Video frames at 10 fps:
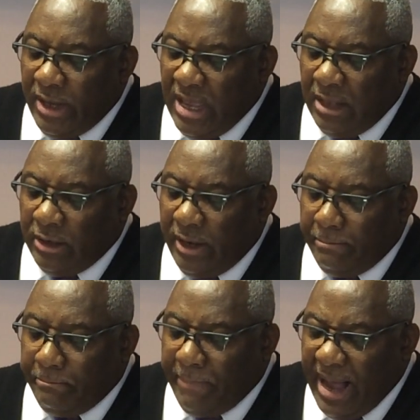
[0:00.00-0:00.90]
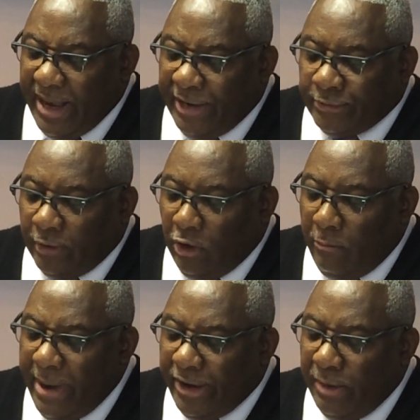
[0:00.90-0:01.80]
and by his
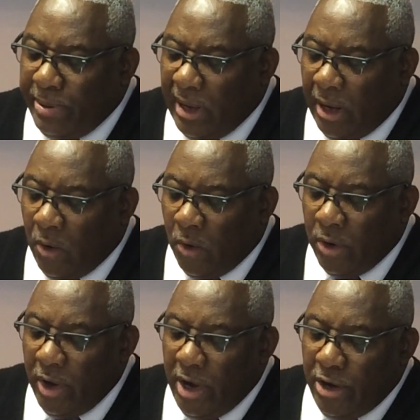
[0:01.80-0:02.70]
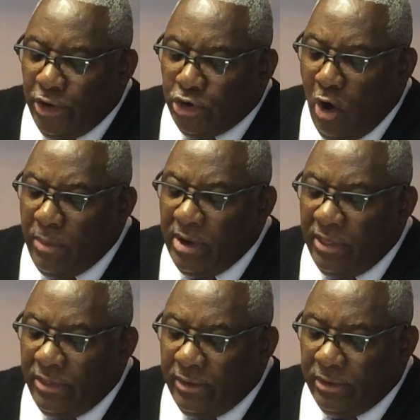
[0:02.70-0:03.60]
almighty power
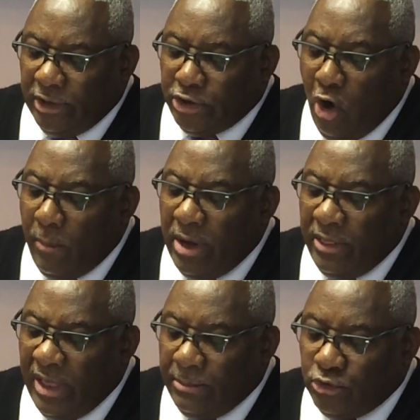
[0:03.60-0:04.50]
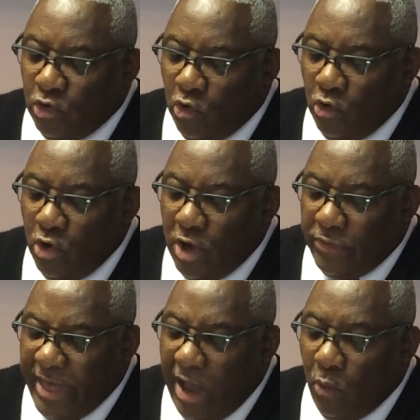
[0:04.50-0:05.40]
determining them to
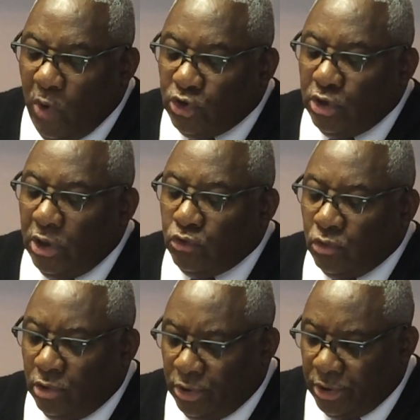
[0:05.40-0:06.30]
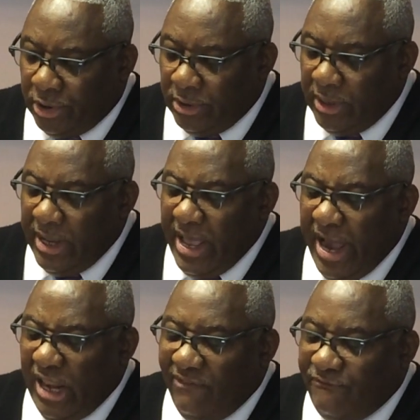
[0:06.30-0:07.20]
that which is good,
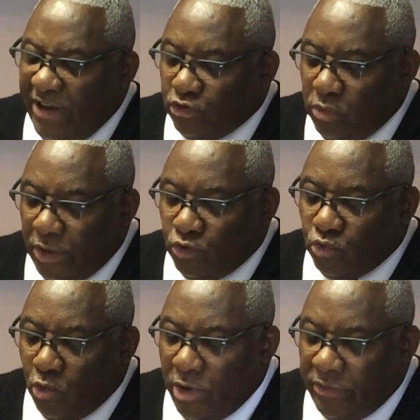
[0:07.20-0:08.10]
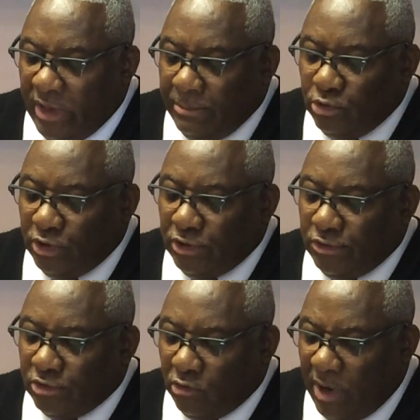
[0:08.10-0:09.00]
and effectually drawing them to
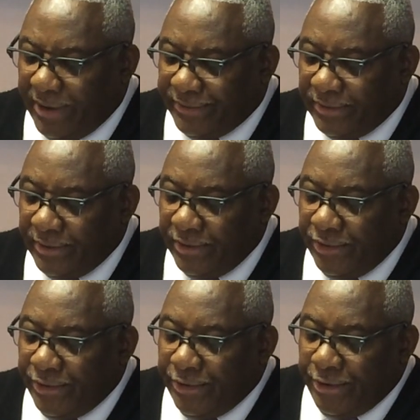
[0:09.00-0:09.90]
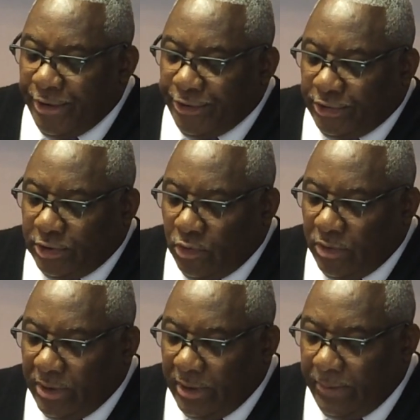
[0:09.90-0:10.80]
Jesus Christ.
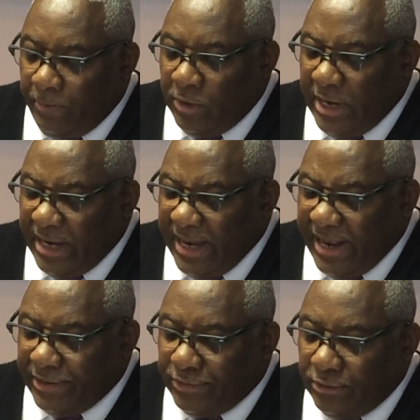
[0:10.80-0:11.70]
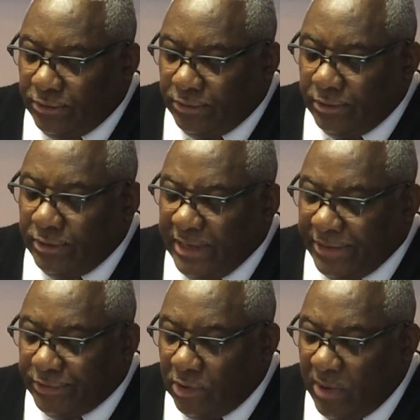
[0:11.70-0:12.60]
So yet
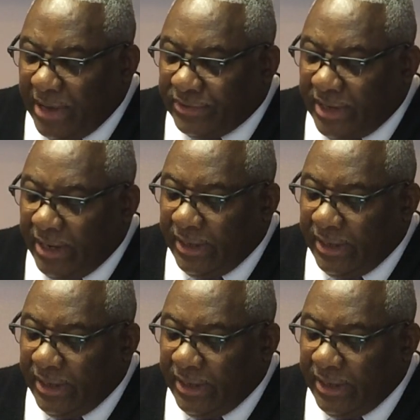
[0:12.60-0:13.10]
so as